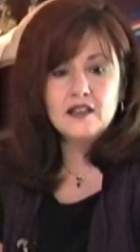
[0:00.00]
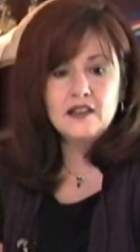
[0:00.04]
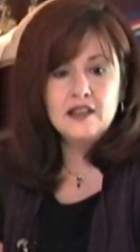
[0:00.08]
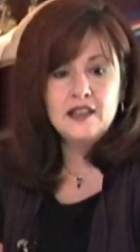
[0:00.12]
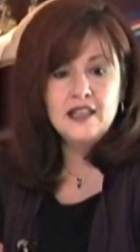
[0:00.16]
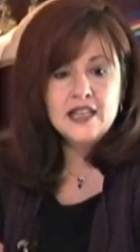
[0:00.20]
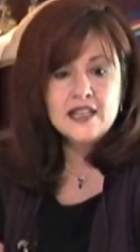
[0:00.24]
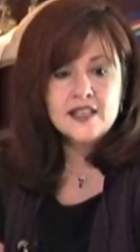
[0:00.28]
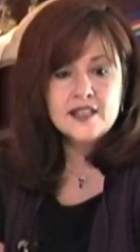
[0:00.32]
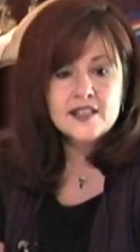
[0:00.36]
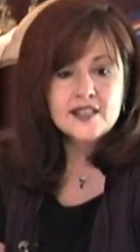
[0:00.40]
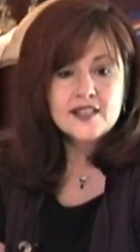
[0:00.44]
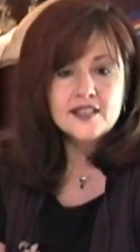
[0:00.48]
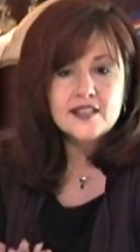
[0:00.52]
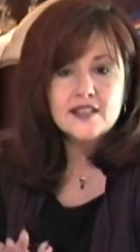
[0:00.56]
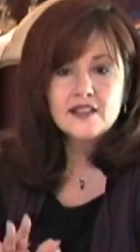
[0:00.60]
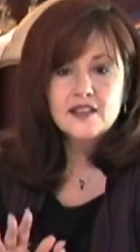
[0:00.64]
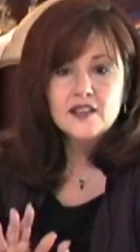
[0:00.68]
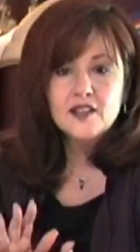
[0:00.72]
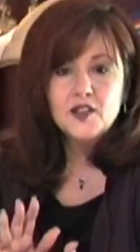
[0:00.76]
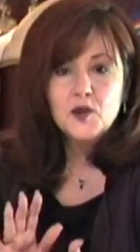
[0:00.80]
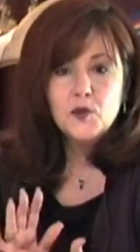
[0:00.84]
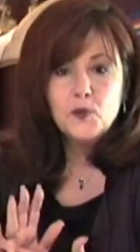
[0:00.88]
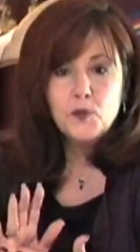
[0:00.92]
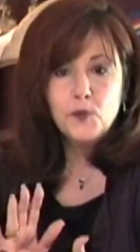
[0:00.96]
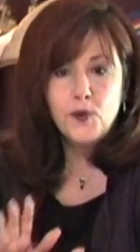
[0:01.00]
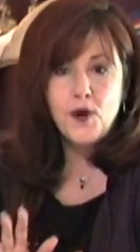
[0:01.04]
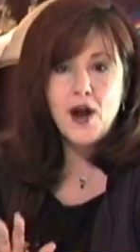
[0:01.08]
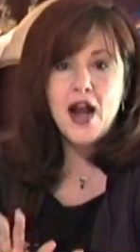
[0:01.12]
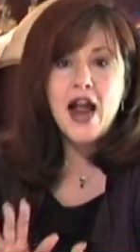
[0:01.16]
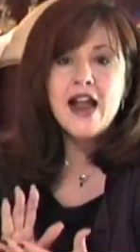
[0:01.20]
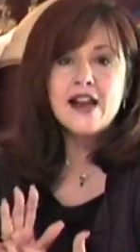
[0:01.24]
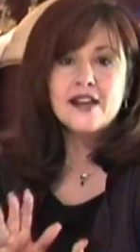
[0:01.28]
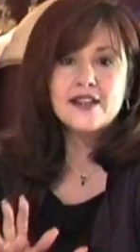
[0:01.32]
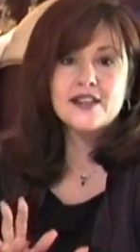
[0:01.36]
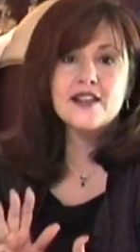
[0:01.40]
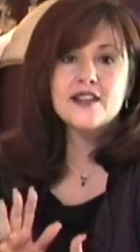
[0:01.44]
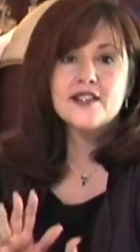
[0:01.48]
this
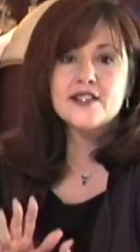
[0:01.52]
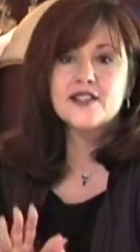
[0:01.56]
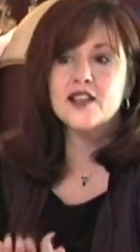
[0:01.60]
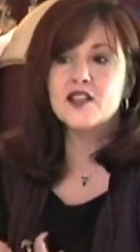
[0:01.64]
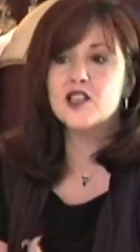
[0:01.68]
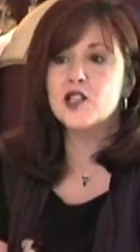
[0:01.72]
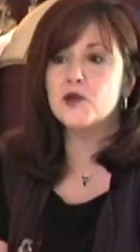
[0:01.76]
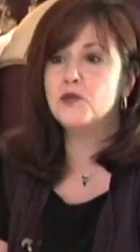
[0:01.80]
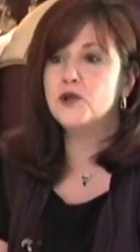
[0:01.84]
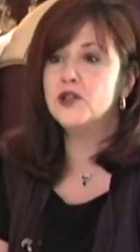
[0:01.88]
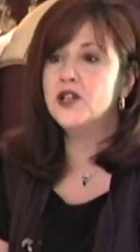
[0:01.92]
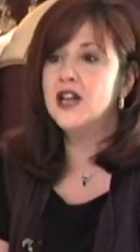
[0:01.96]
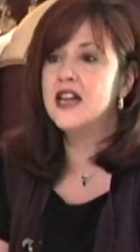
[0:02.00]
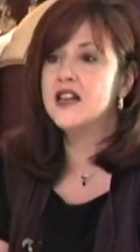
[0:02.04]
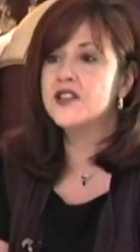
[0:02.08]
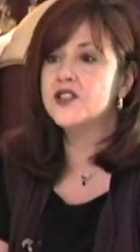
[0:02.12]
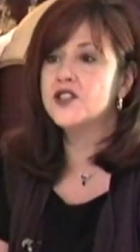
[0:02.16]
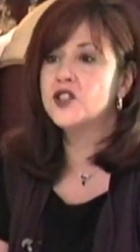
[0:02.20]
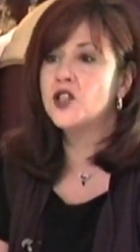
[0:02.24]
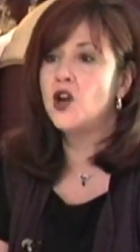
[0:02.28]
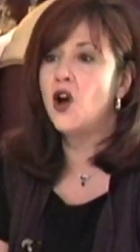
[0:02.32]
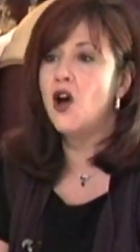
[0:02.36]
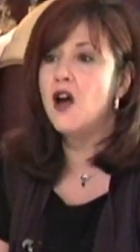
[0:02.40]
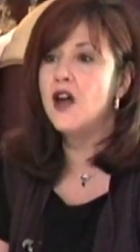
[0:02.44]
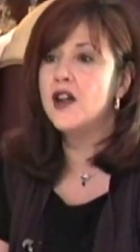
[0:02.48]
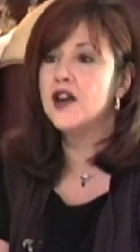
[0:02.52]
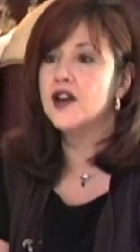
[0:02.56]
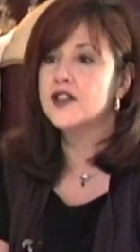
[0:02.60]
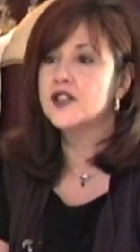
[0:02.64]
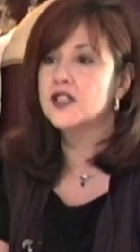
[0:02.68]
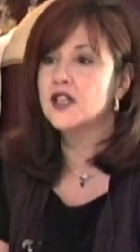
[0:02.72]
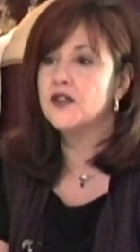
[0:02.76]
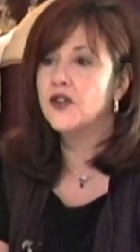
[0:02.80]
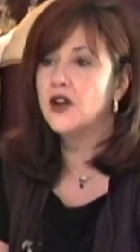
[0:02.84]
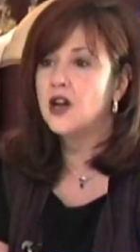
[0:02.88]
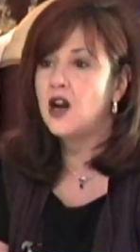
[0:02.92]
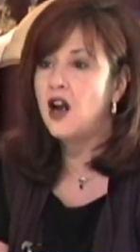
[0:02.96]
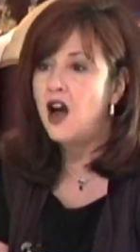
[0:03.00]
practice that the Buddha has taught
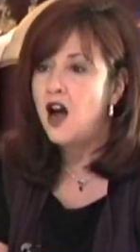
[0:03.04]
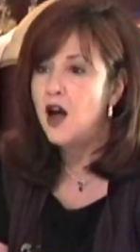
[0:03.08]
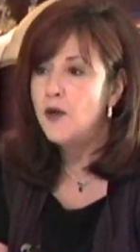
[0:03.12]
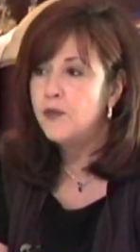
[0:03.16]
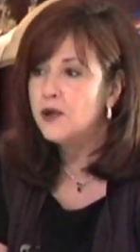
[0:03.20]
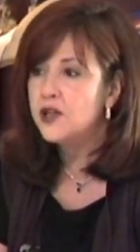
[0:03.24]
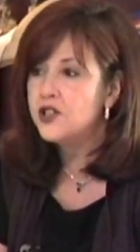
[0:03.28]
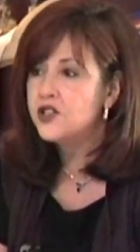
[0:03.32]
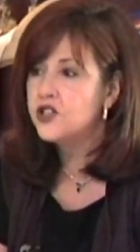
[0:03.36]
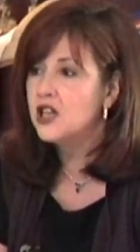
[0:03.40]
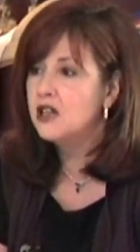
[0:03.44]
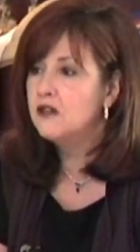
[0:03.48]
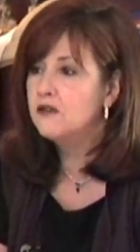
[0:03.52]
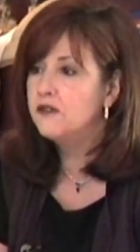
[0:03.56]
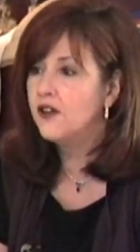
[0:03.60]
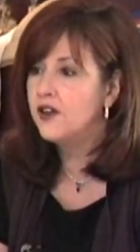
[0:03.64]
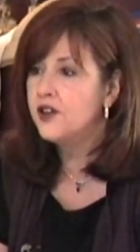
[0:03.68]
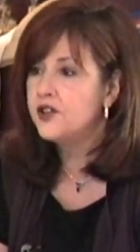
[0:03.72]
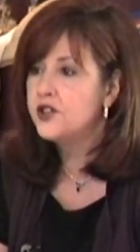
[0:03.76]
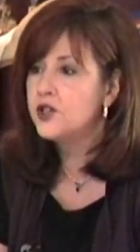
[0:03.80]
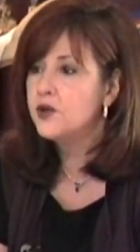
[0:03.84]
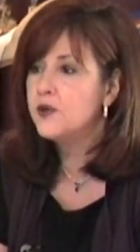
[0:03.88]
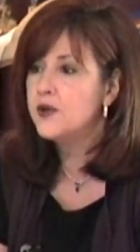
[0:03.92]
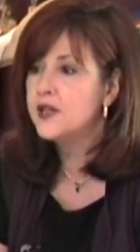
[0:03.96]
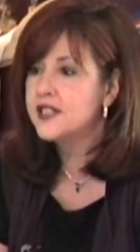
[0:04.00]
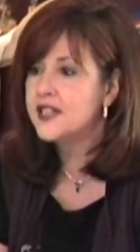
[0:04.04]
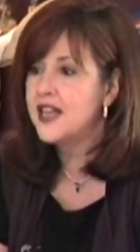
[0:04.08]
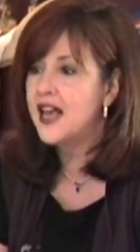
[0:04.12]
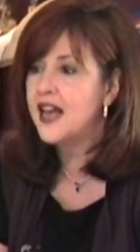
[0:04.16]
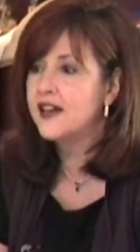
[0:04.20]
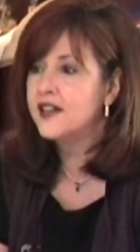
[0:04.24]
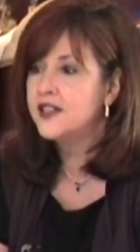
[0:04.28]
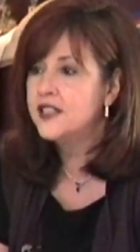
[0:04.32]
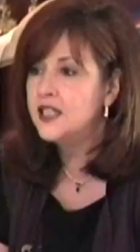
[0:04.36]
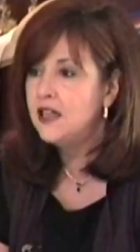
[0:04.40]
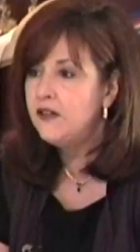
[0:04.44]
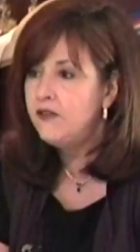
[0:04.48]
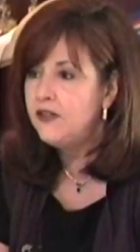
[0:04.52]
us of accomplishing virtuous
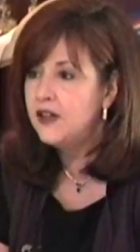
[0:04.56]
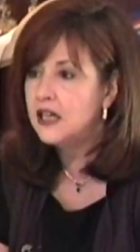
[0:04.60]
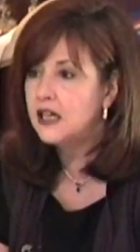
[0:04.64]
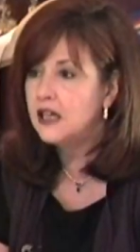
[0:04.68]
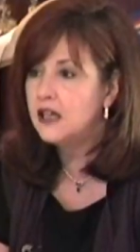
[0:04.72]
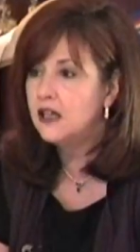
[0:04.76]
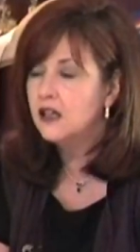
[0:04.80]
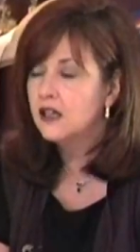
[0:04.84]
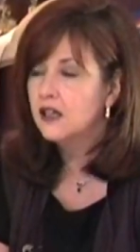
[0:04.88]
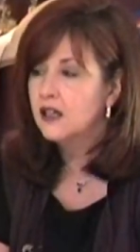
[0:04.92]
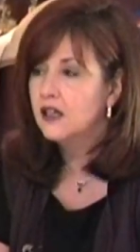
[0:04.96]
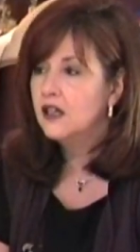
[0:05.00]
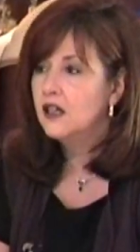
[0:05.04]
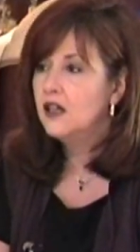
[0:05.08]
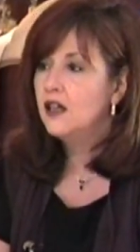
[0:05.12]
activity,